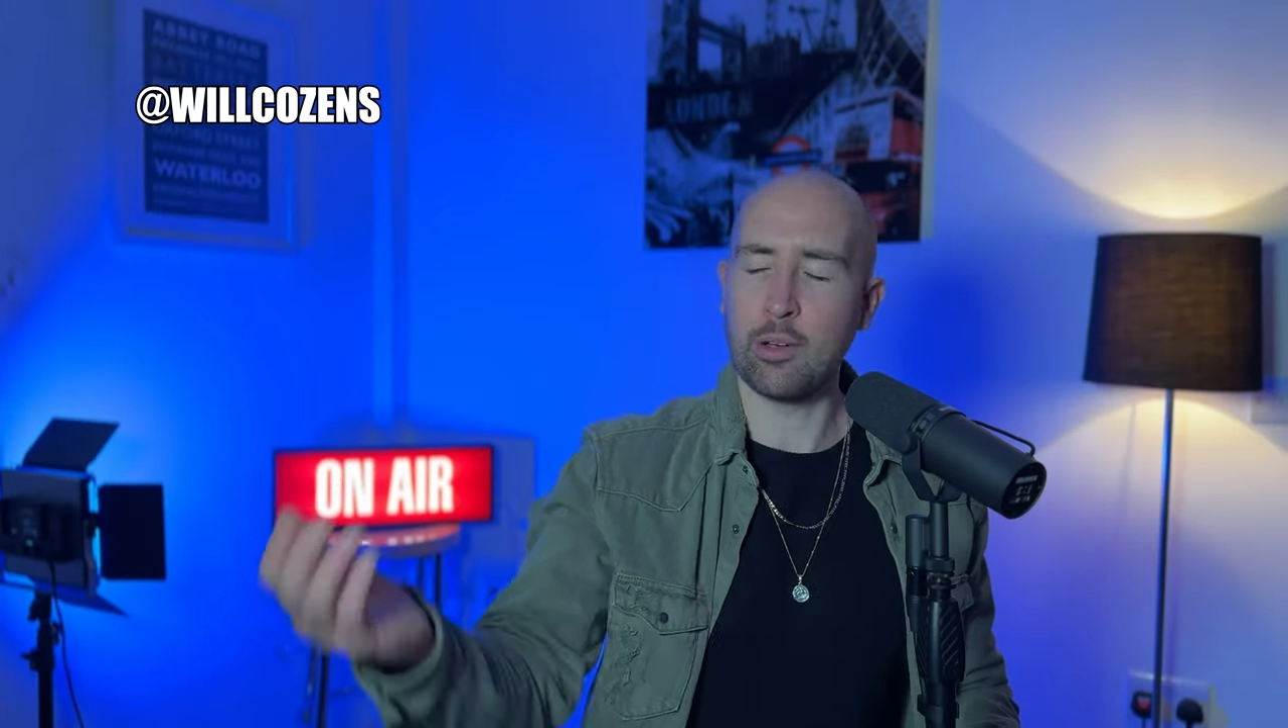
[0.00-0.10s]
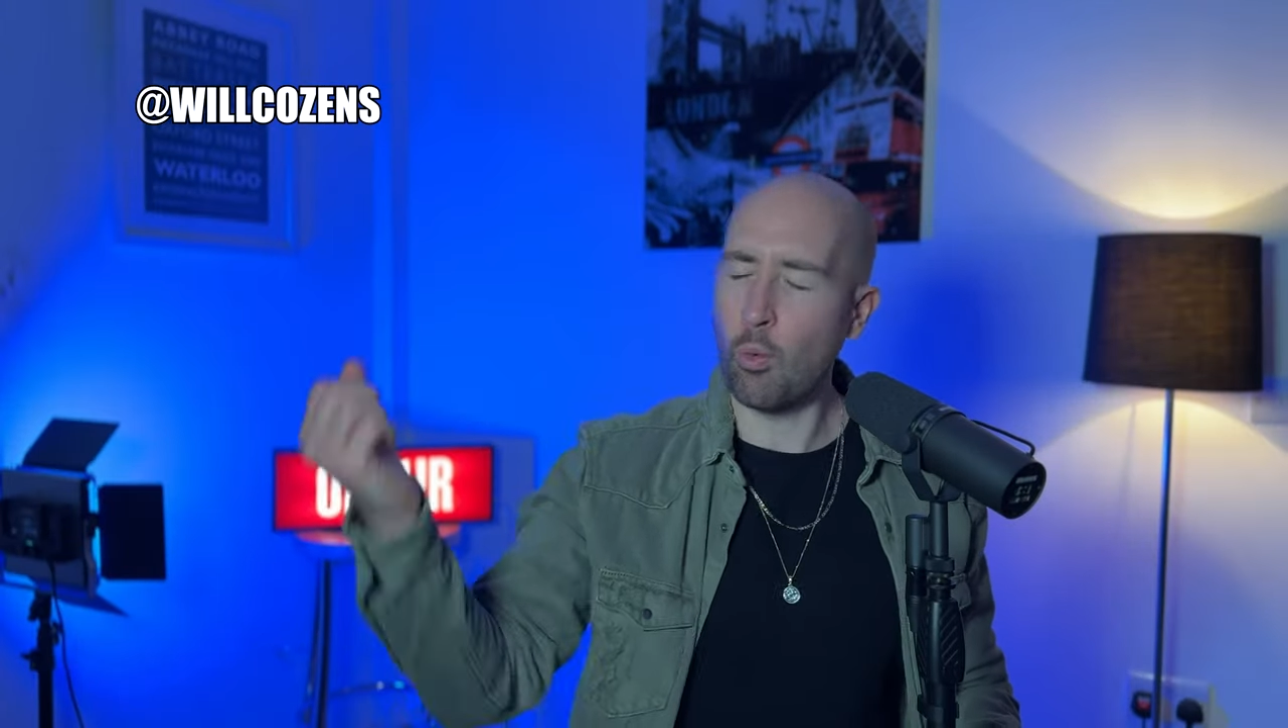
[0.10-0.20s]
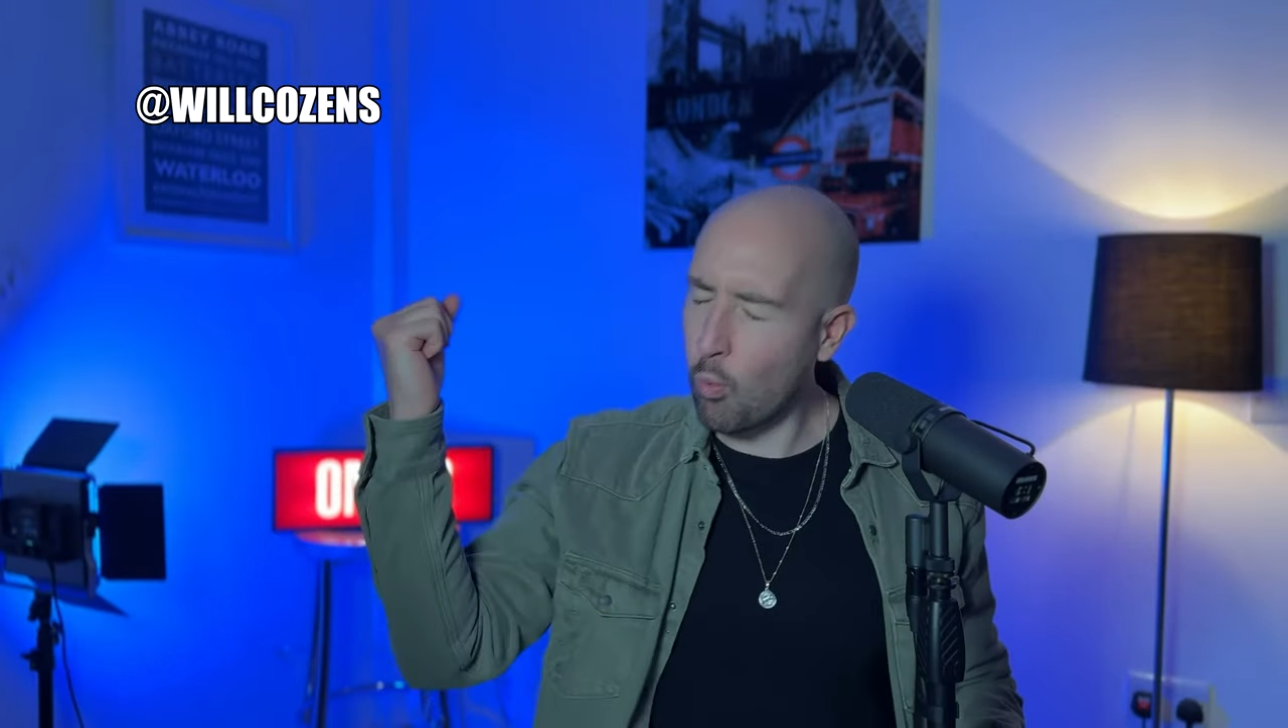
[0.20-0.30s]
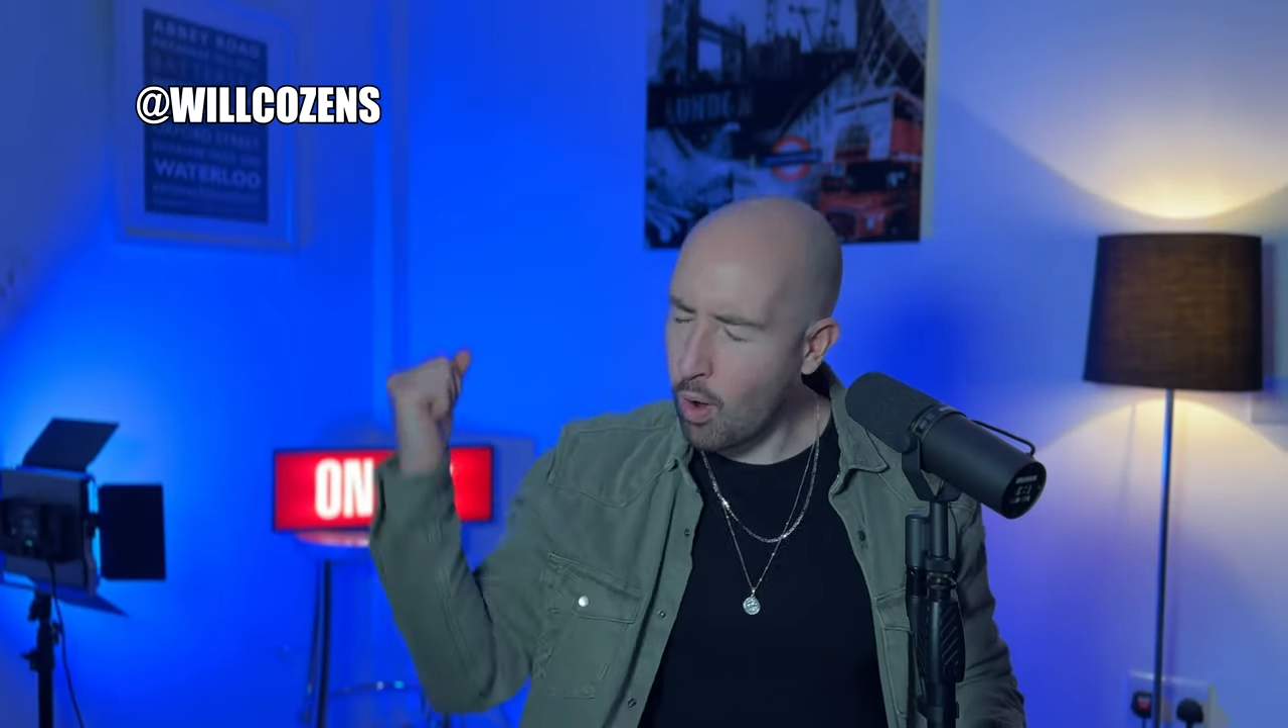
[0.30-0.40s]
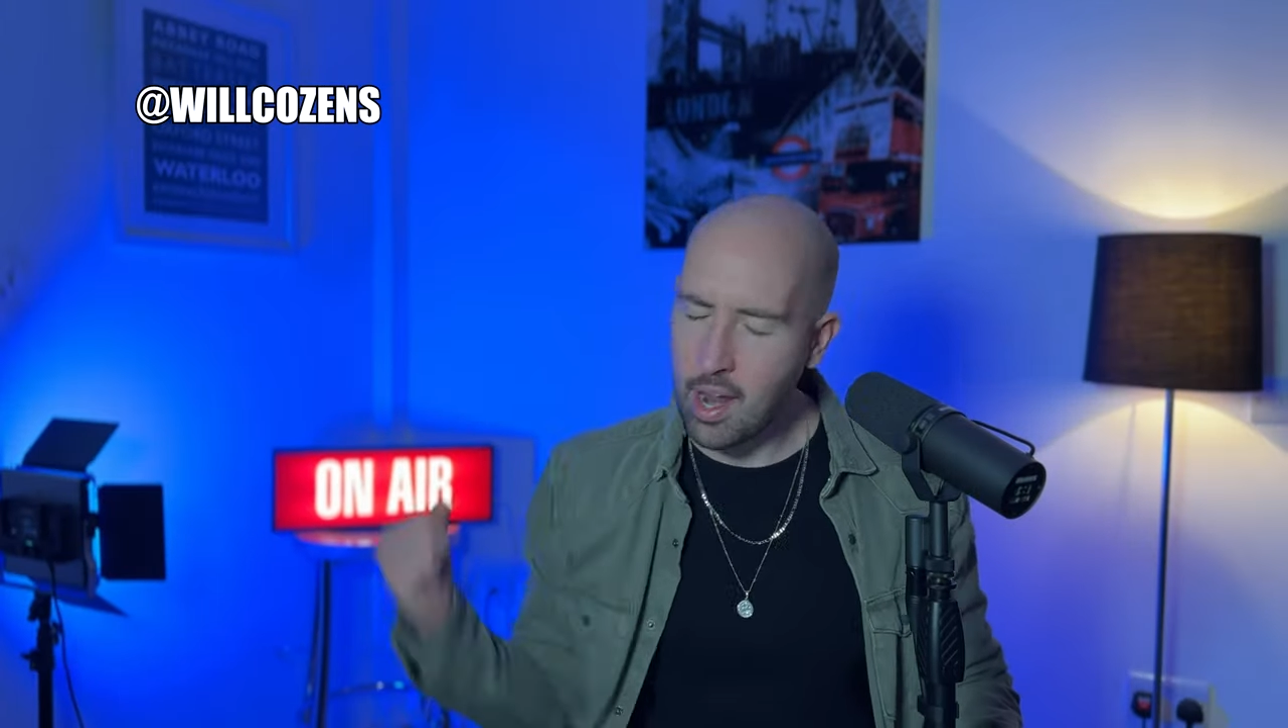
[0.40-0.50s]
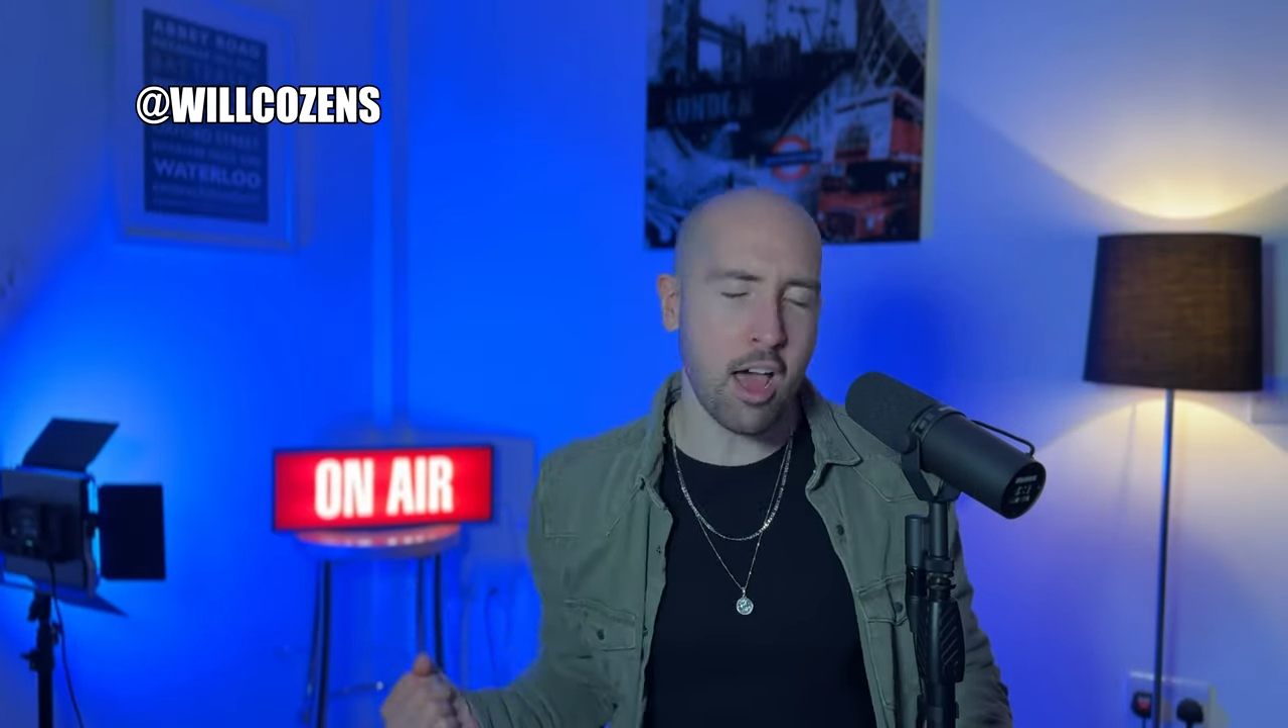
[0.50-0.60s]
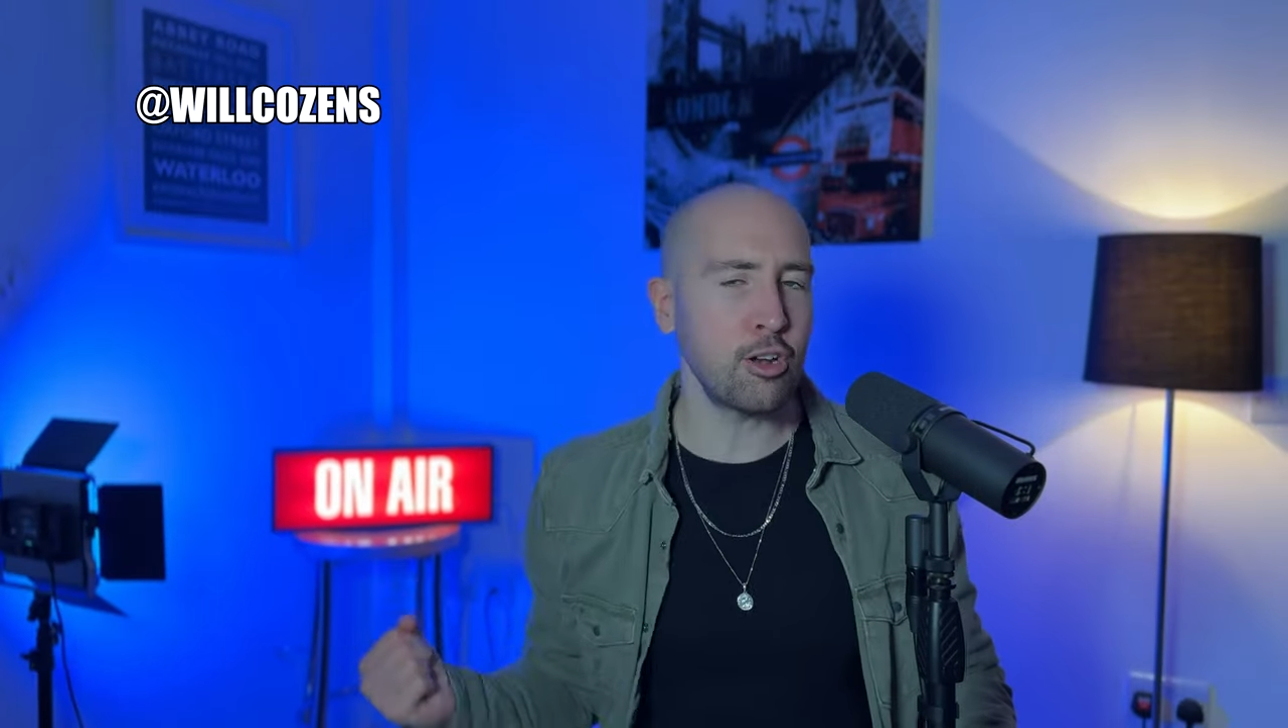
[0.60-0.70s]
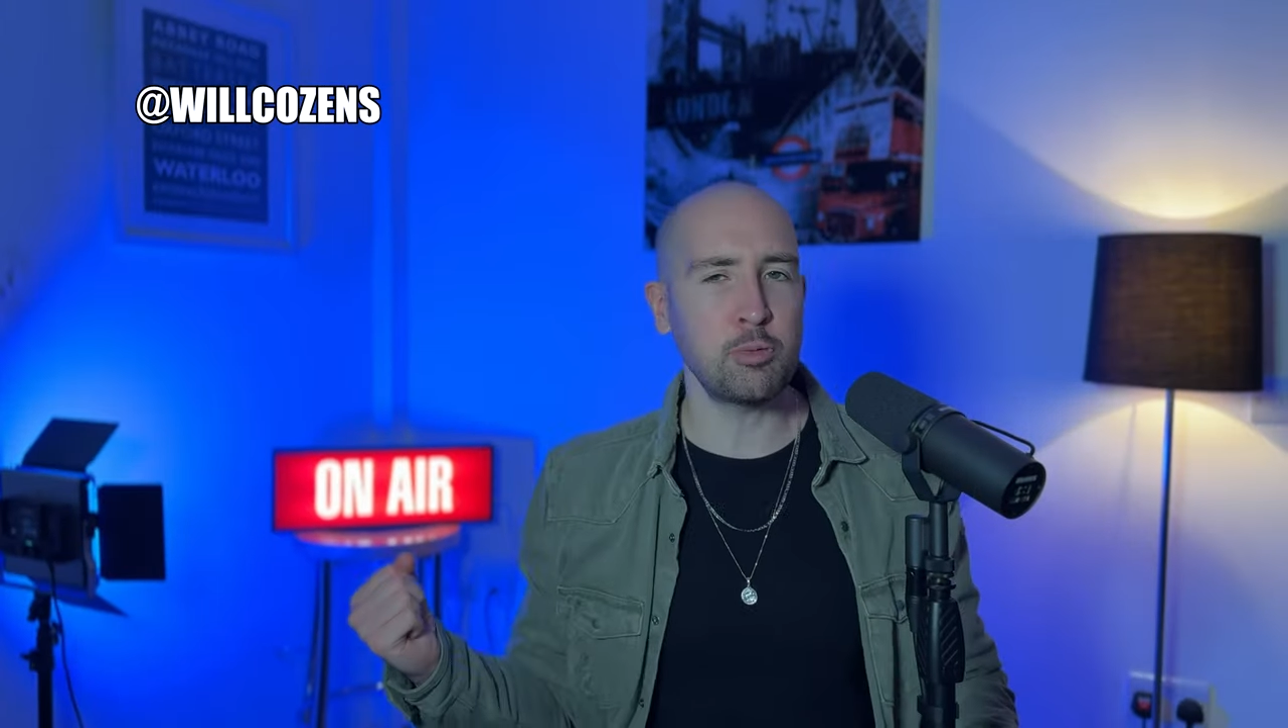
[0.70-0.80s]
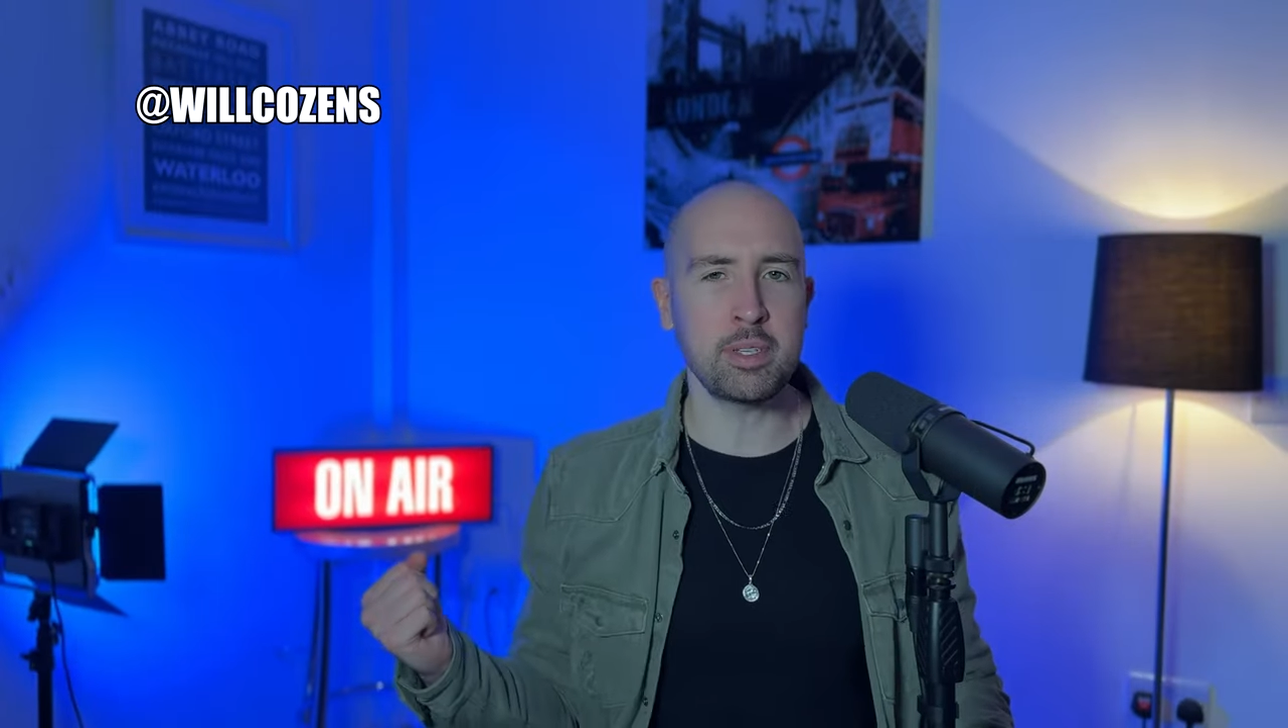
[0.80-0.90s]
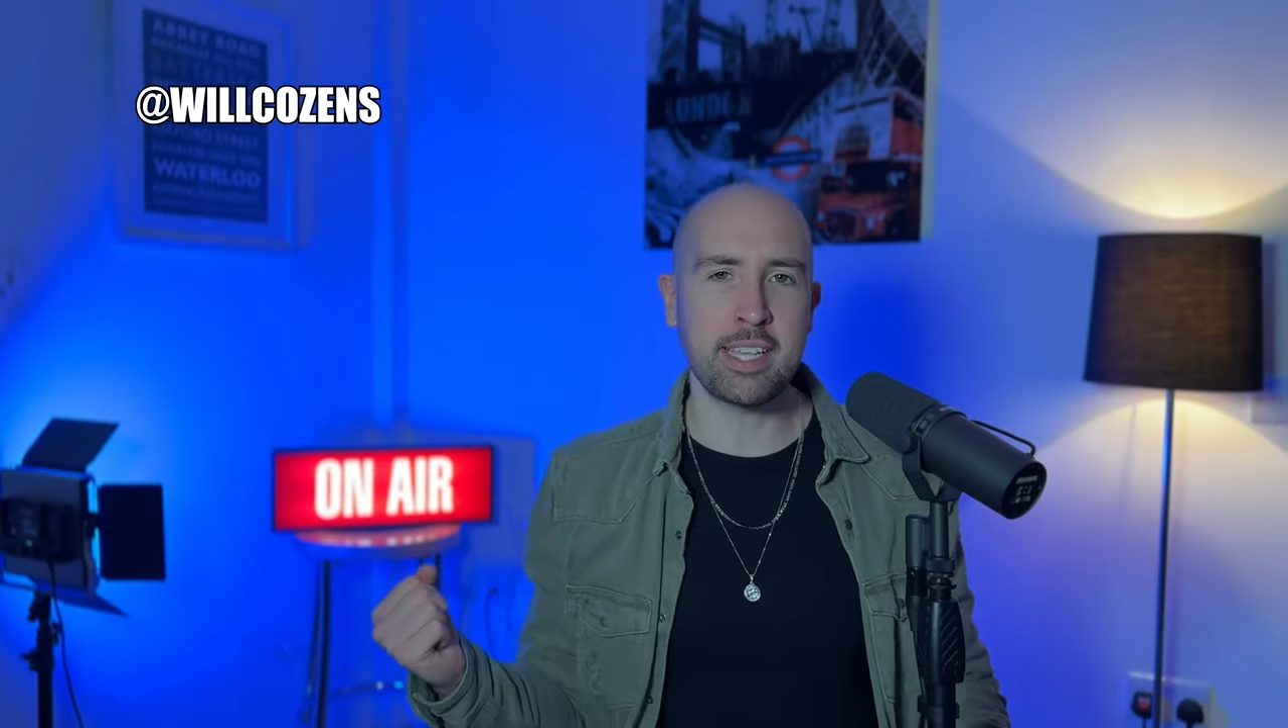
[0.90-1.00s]

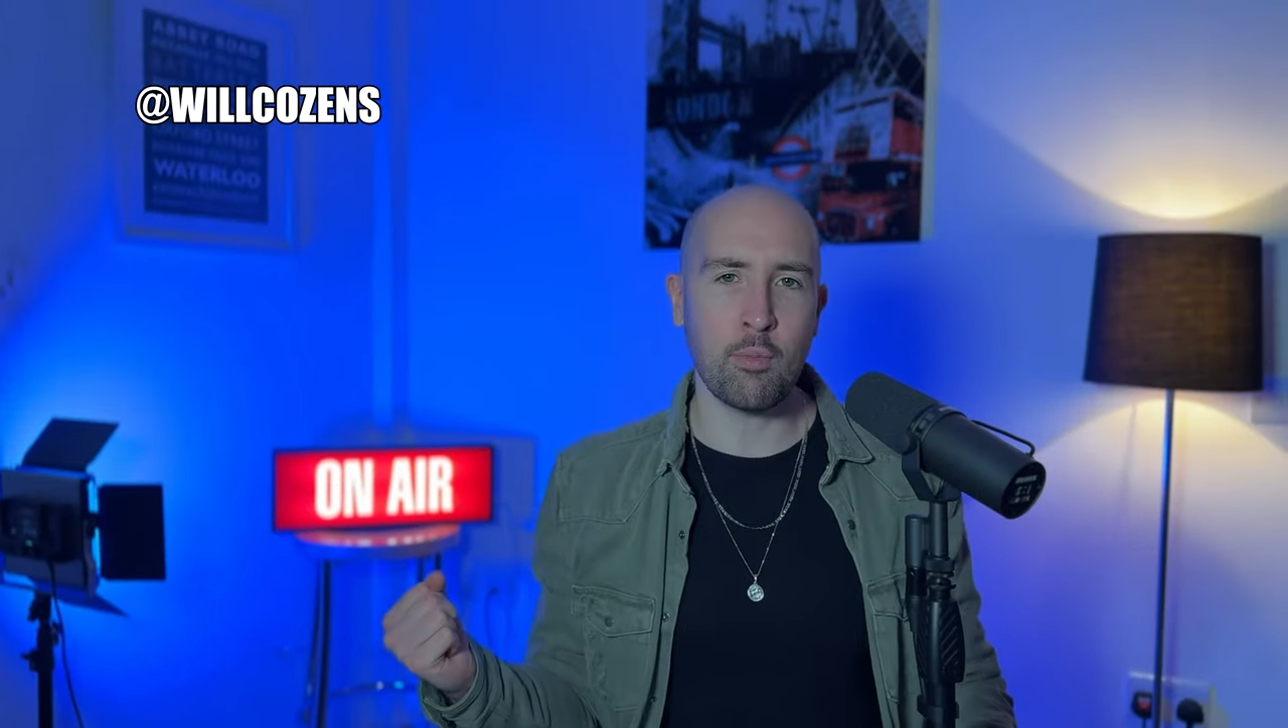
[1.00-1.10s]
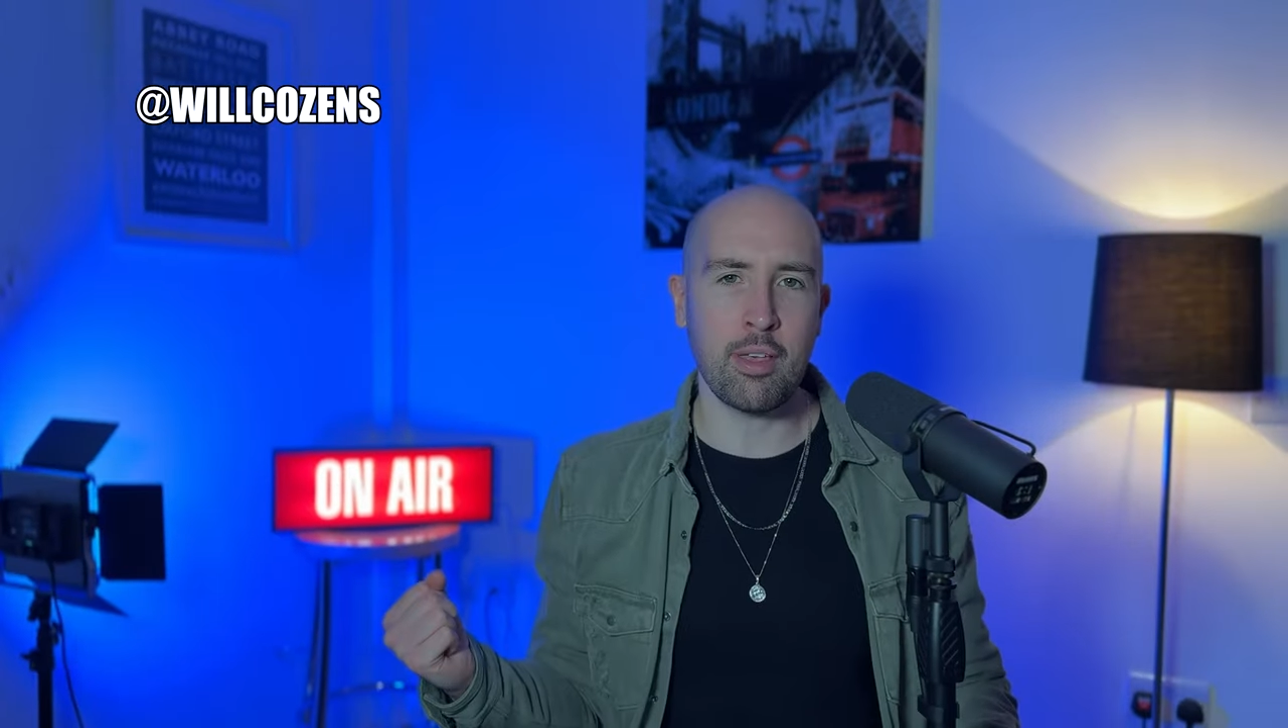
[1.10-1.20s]
100%